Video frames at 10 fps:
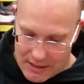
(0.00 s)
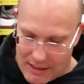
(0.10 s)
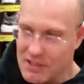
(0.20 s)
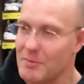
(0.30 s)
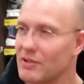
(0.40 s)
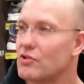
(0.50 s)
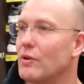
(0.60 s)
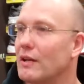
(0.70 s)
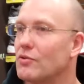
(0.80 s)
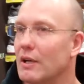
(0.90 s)
things about
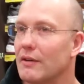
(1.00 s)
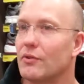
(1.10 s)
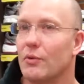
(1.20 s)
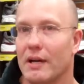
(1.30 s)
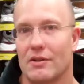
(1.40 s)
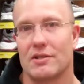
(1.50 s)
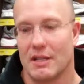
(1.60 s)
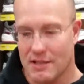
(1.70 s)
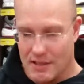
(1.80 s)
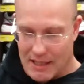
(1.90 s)
strength training for runners
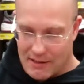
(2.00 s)
is